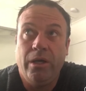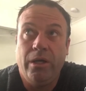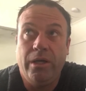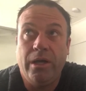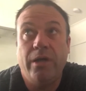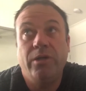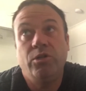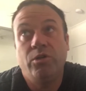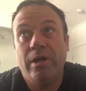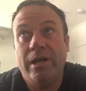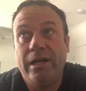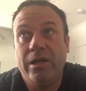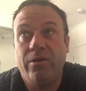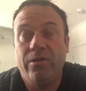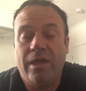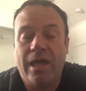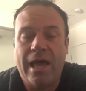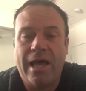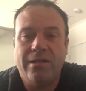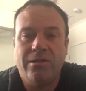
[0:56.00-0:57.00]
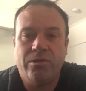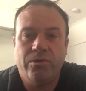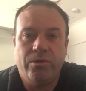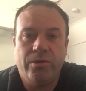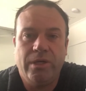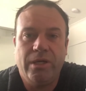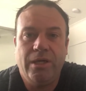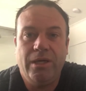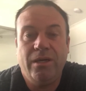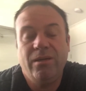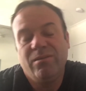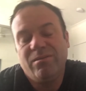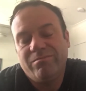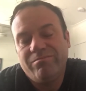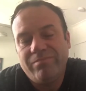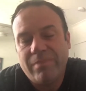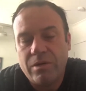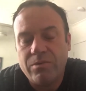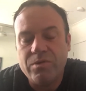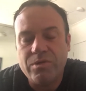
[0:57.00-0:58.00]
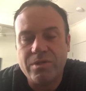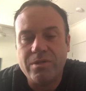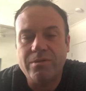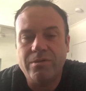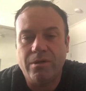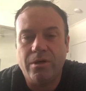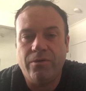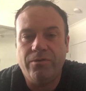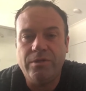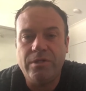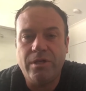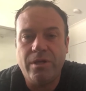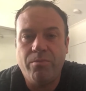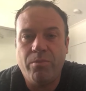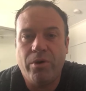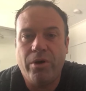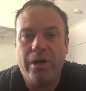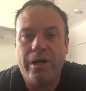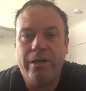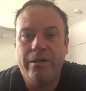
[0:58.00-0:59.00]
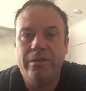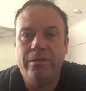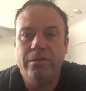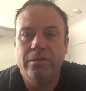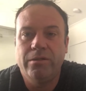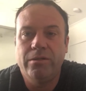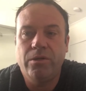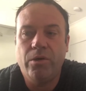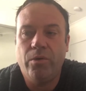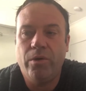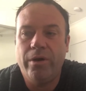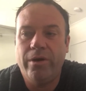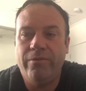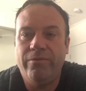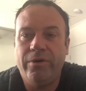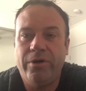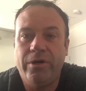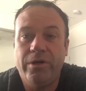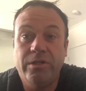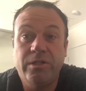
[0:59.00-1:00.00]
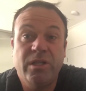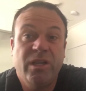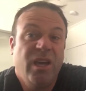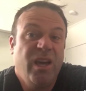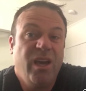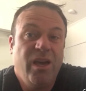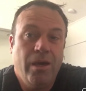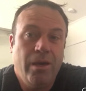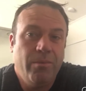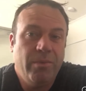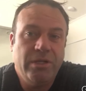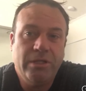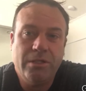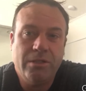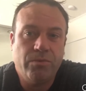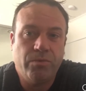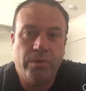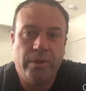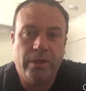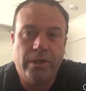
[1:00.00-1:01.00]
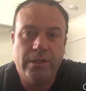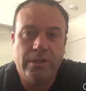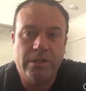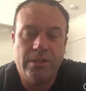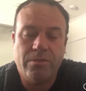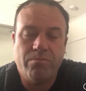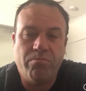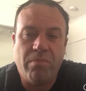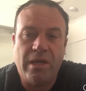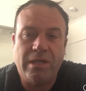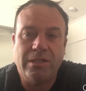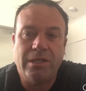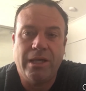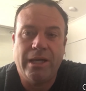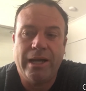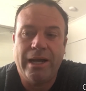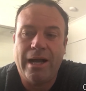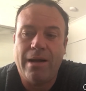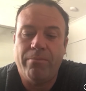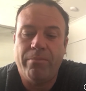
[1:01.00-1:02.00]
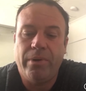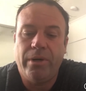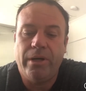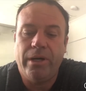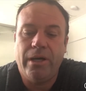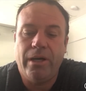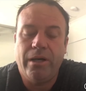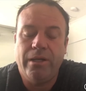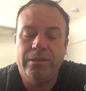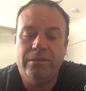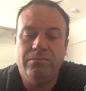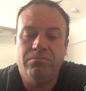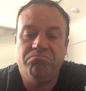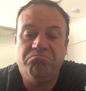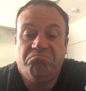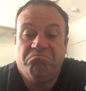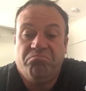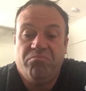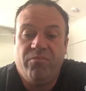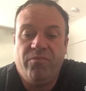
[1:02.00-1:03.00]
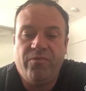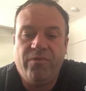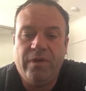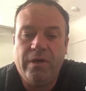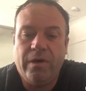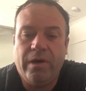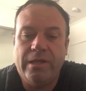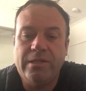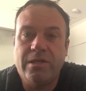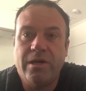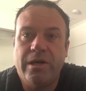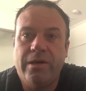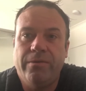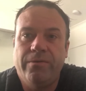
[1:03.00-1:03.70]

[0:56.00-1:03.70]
training on the outdoor gear. That was obviously prior to coronavirus, but just really just mixing it up. I feel as I've